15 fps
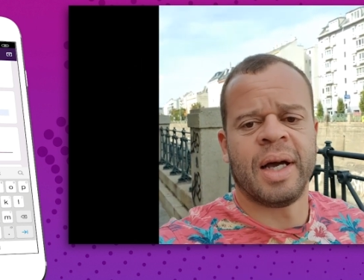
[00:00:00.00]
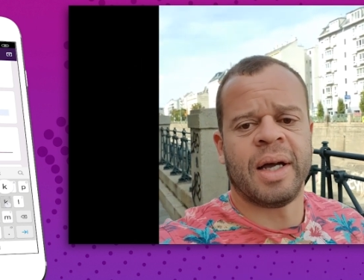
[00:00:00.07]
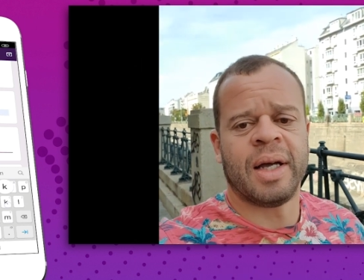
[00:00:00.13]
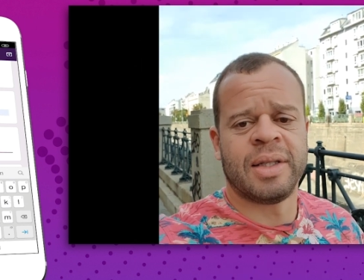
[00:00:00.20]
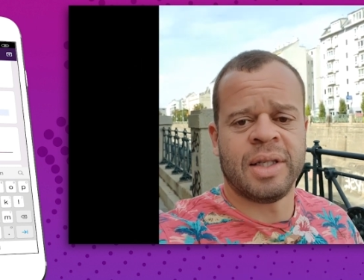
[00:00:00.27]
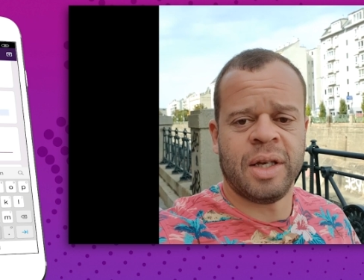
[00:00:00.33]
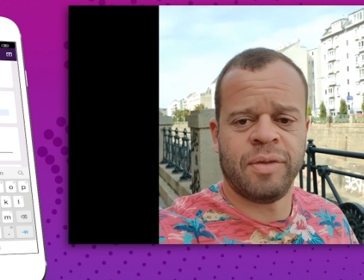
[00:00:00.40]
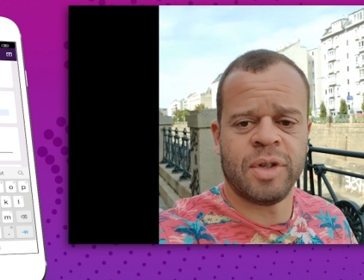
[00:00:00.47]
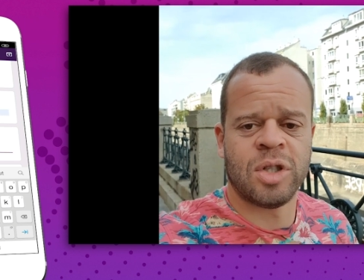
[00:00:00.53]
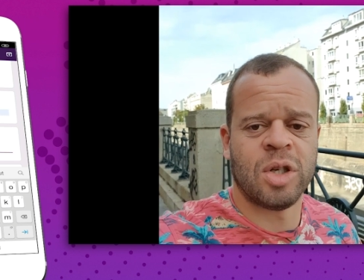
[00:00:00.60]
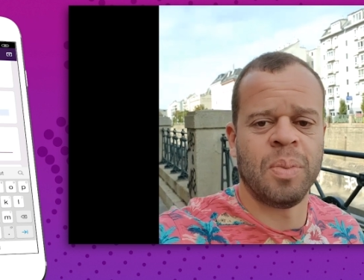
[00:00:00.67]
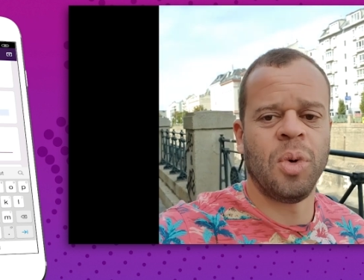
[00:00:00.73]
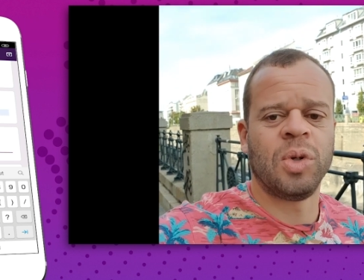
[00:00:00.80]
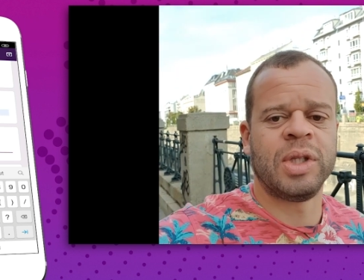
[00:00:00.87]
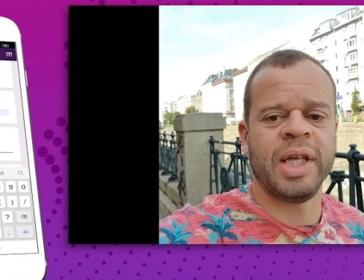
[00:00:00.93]
and to give us
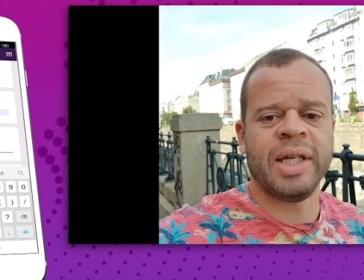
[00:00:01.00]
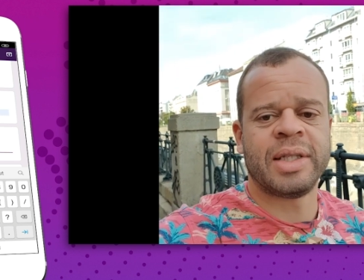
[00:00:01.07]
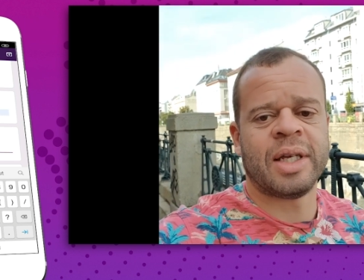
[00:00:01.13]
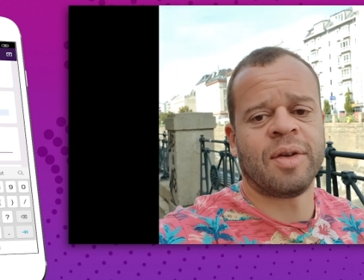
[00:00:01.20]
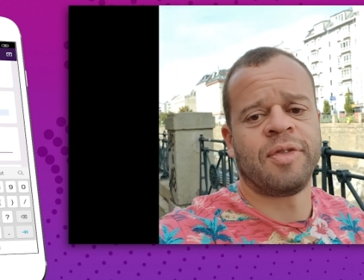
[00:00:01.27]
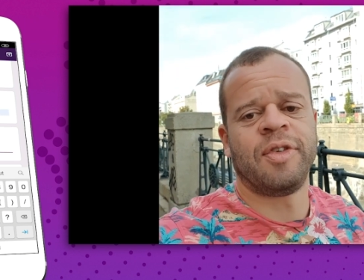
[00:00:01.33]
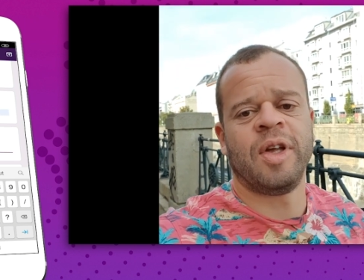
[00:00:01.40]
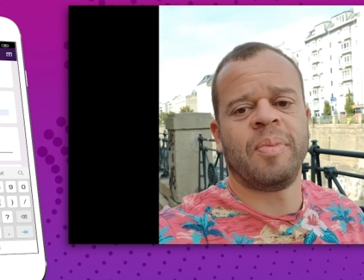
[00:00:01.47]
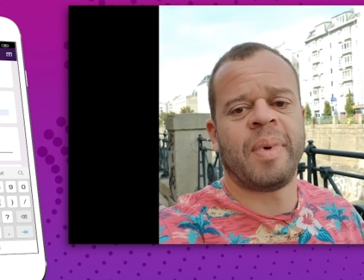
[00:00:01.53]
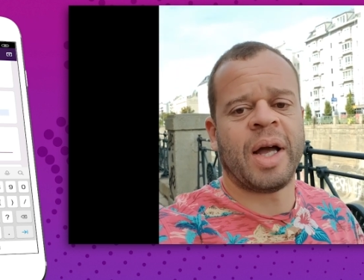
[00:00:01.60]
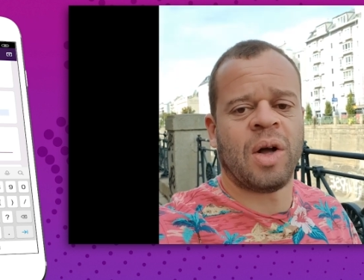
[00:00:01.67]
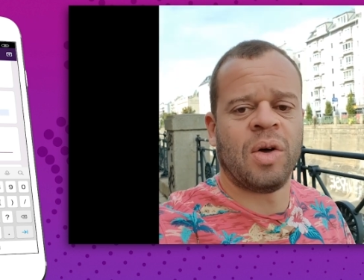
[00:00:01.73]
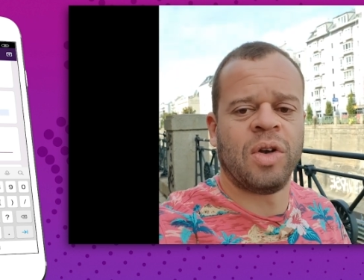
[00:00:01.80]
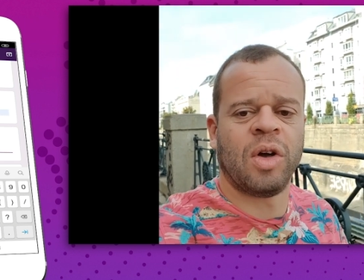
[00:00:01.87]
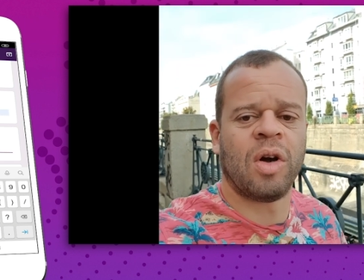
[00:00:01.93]
some more detailed
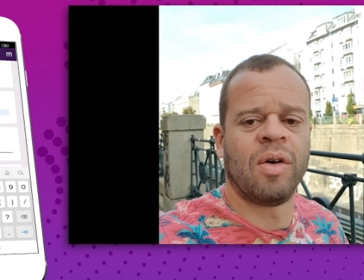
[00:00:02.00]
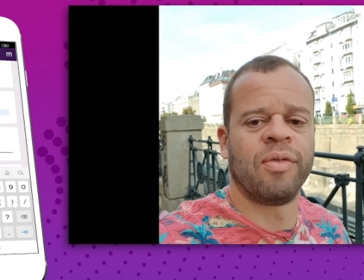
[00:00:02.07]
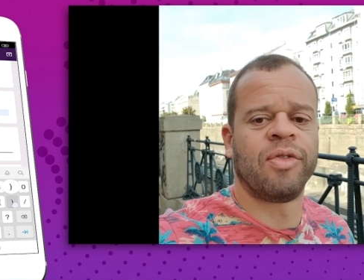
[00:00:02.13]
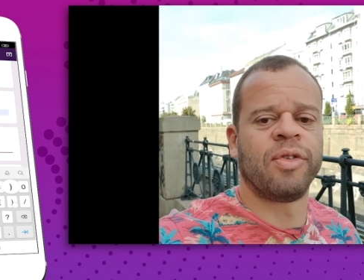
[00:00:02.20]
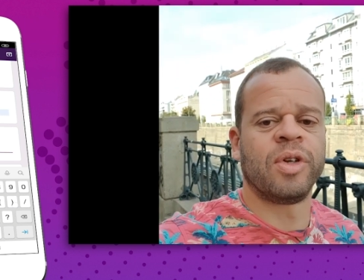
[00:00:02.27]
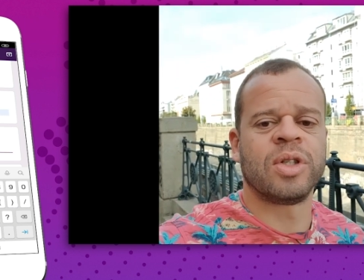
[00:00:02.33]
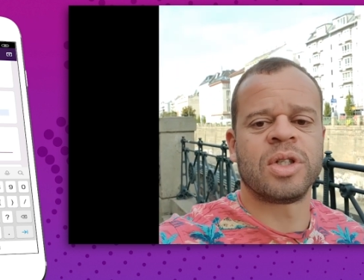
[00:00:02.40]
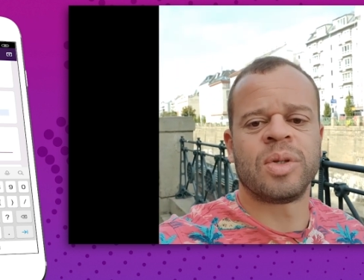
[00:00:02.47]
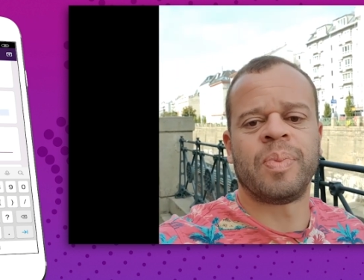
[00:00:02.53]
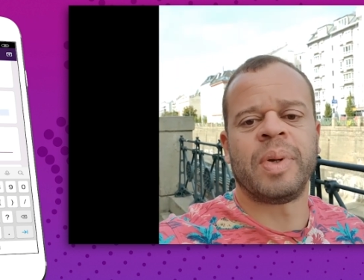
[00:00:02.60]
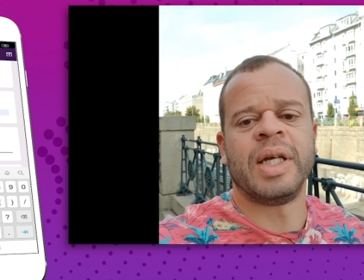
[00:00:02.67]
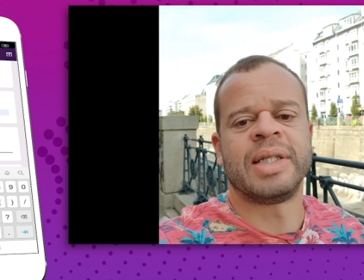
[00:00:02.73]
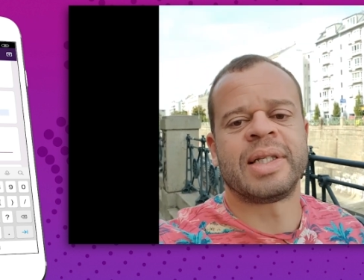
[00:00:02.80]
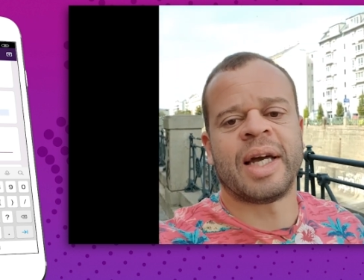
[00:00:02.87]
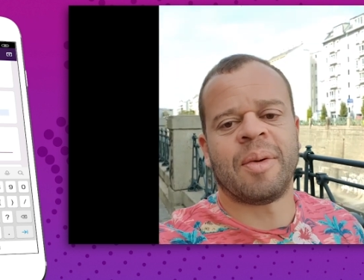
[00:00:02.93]
feedback on the conference,
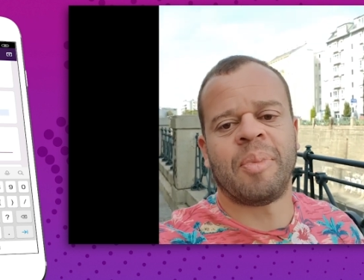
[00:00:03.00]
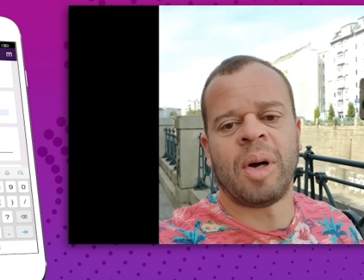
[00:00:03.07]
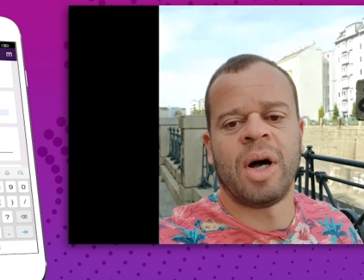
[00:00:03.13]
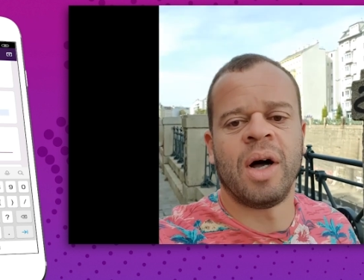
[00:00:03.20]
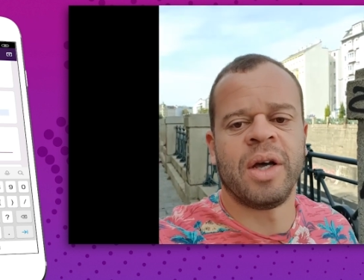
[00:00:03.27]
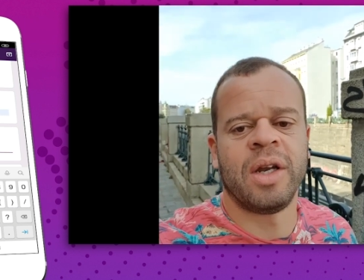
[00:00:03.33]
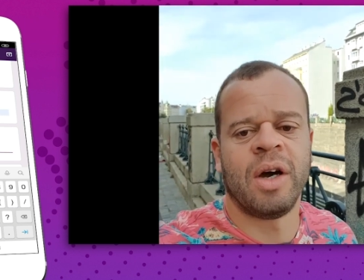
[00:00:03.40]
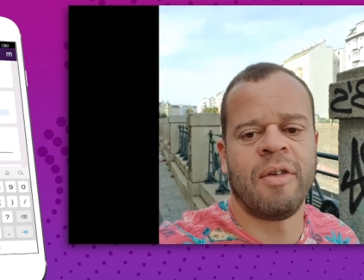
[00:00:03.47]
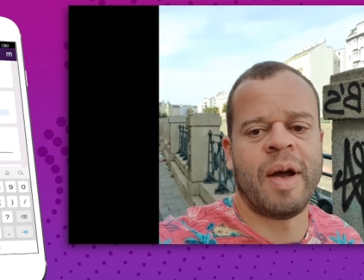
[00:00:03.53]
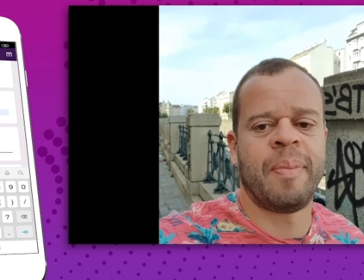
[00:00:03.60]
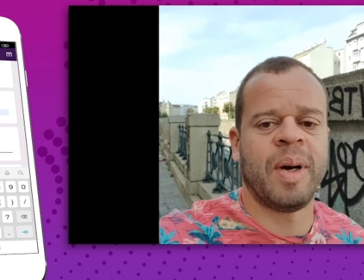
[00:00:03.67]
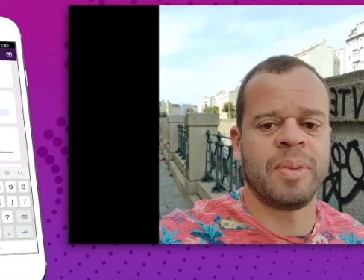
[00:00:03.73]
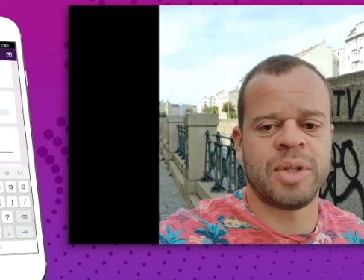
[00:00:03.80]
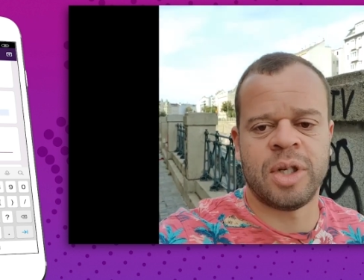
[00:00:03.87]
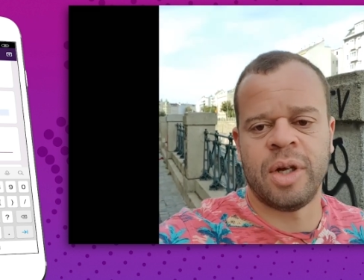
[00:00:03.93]
please take part in our wrap
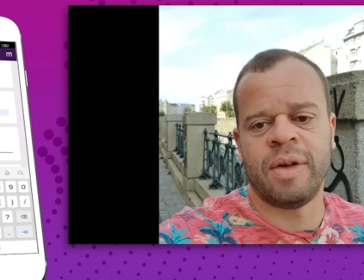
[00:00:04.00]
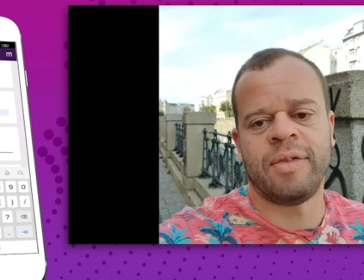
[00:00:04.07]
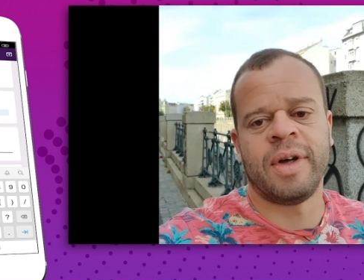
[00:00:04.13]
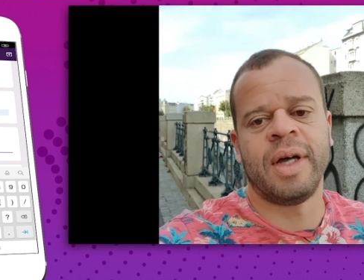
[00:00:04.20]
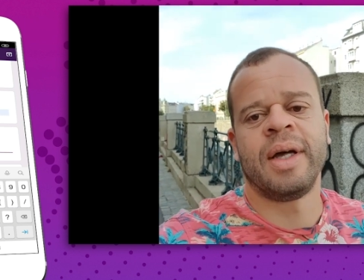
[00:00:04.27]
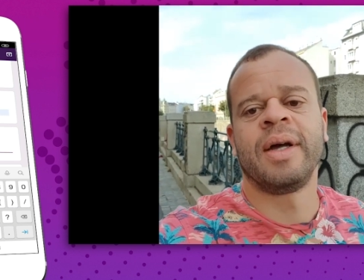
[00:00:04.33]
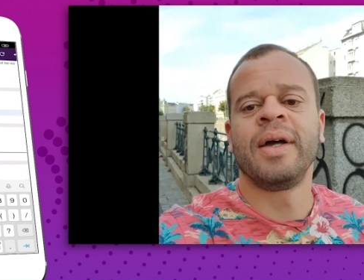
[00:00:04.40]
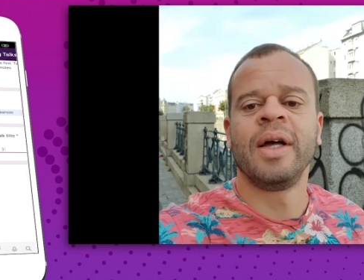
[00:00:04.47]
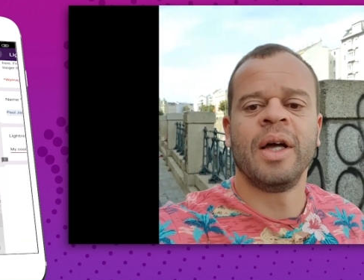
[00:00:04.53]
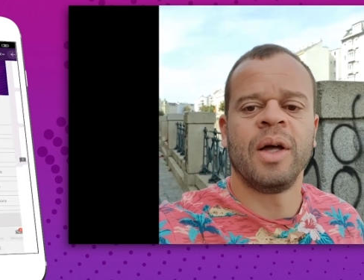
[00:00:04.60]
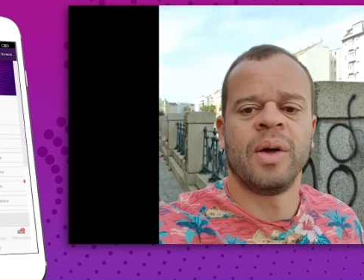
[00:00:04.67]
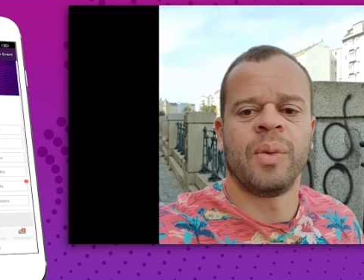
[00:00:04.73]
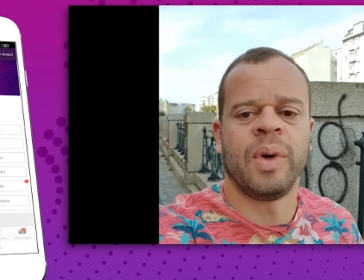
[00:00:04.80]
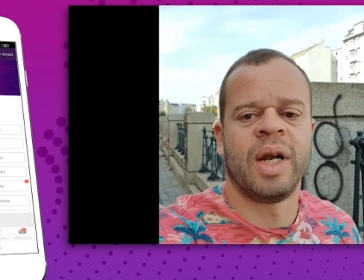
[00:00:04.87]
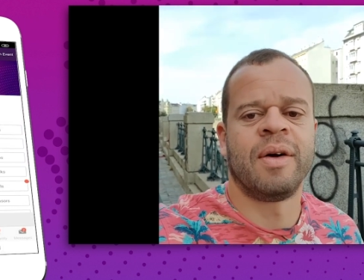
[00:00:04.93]
up survey.
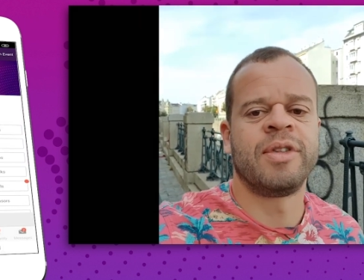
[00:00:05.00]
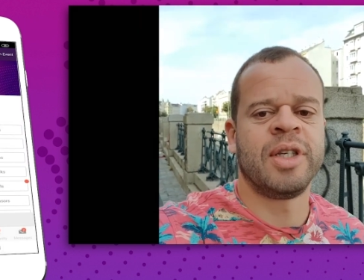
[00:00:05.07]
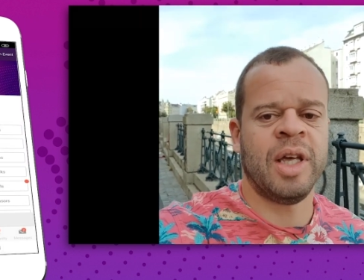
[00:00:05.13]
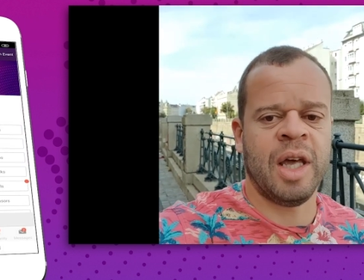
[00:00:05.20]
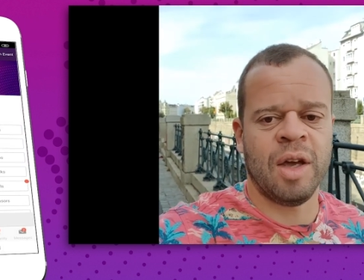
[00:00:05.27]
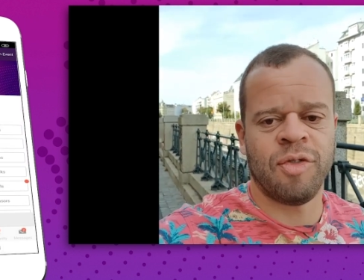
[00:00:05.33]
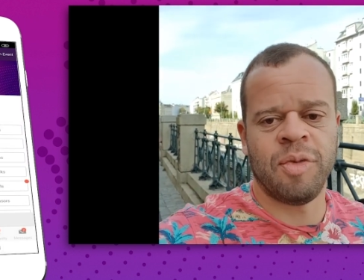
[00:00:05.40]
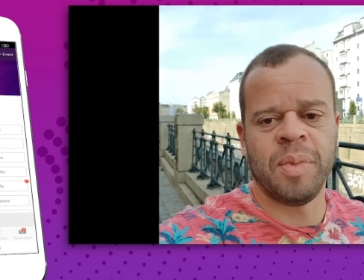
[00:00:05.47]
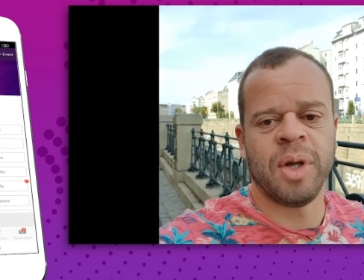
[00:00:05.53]
we love to hear from